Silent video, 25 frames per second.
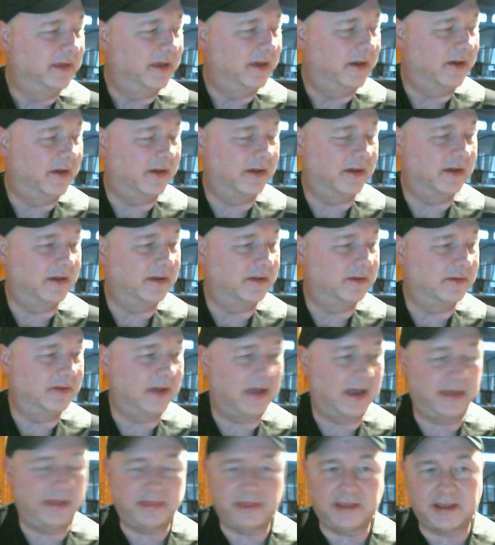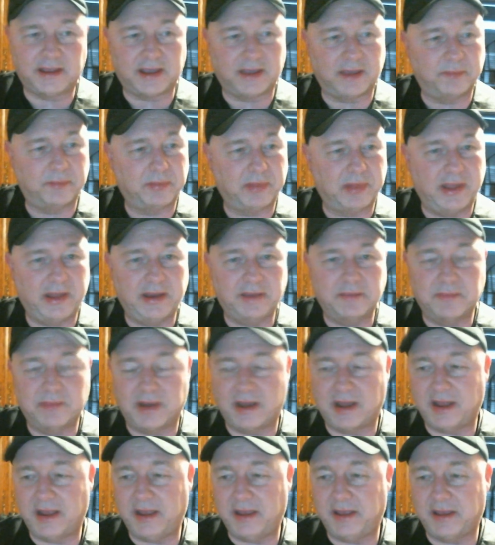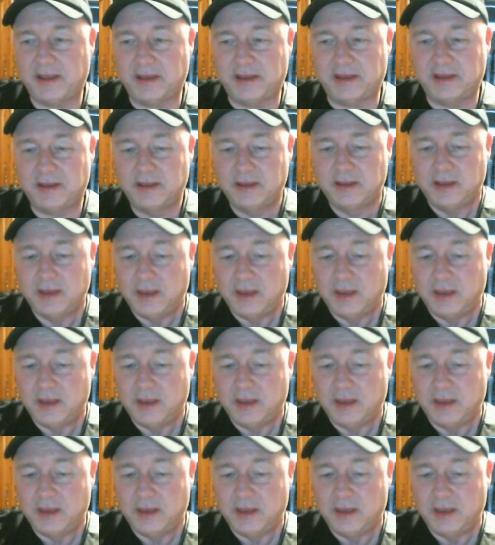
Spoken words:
I think I played my